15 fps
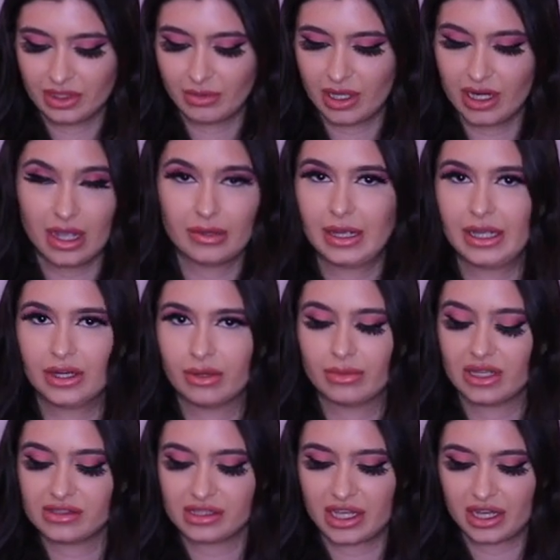I know I'm
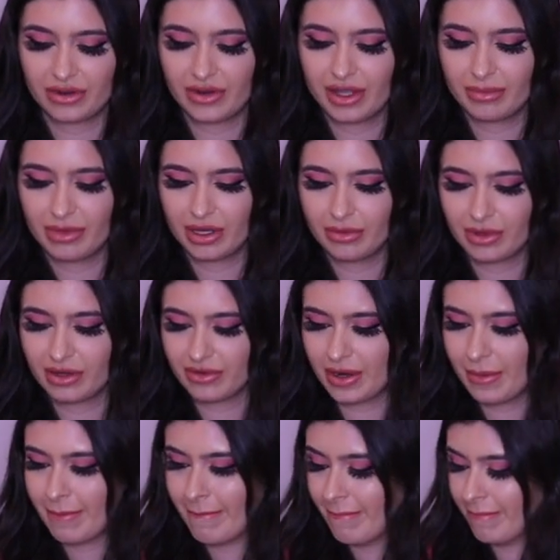not saying it right, but whatever.